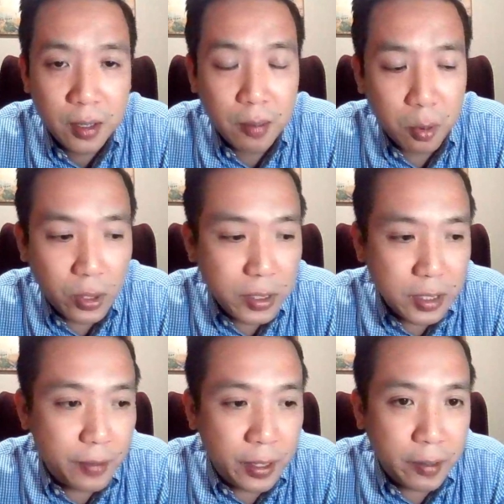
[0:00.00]
Number one,
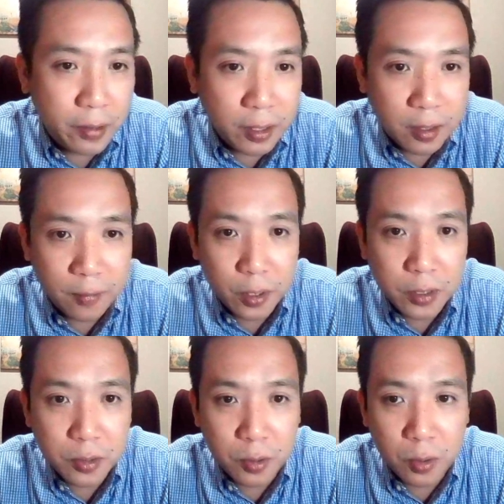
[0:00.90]
that's very critical for
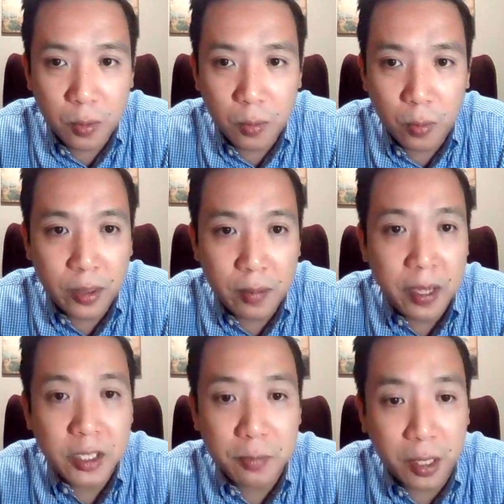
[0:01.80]
us to know what the
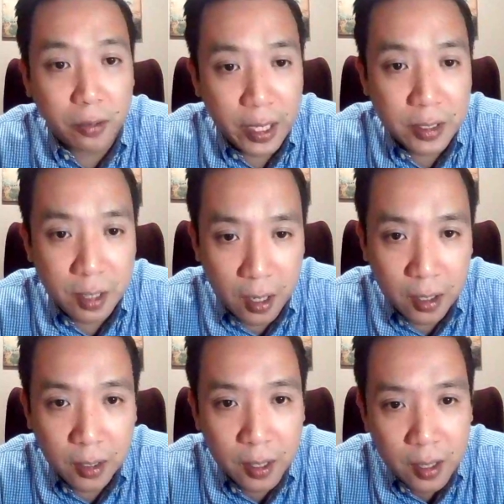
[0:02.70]
benchmark rates
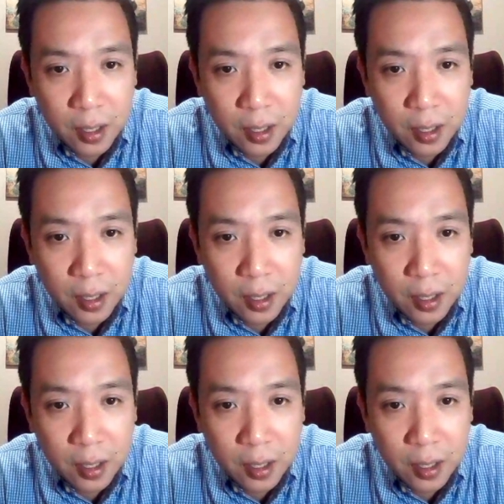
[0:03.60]
are.